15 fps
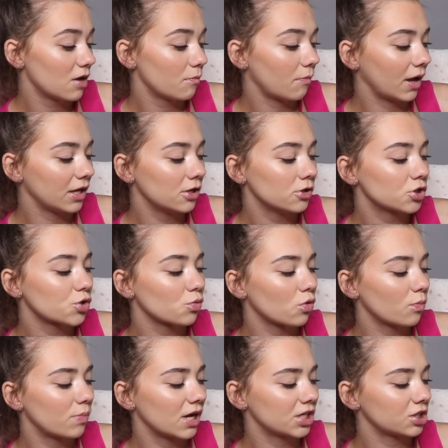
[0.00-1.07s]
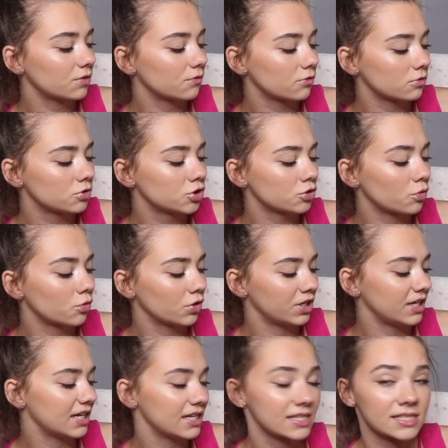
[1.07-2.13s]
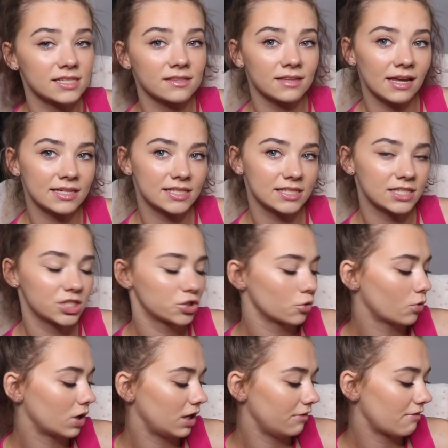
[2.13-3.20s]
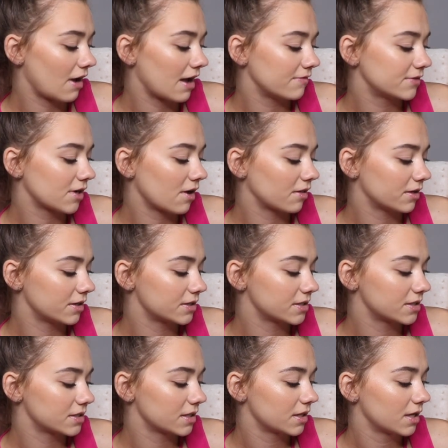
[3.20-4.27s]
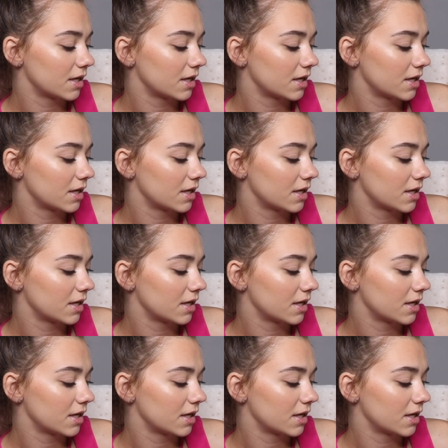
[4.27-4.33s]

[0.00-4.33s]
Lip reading: My usual budget for jewelry is less than $25.